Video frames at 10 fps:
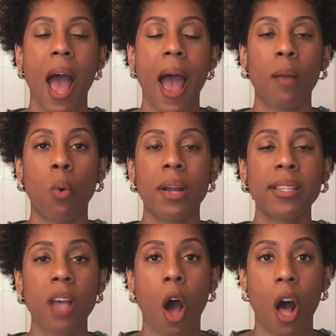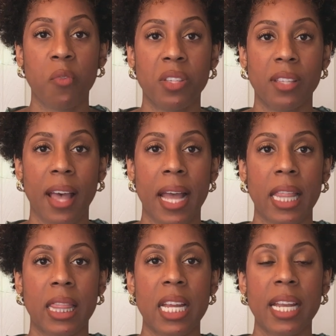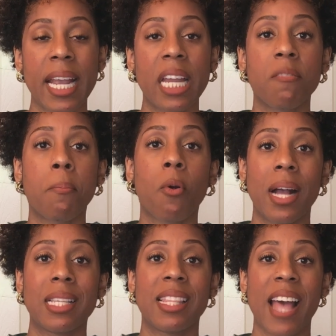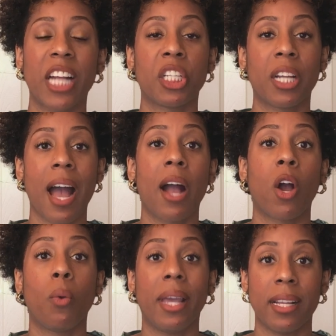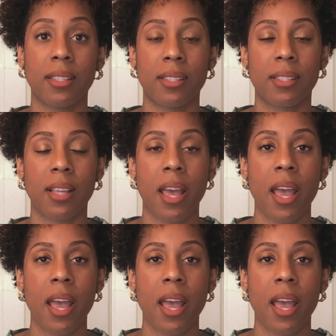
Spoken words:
I wanted to offset the negative press that Chicago gets.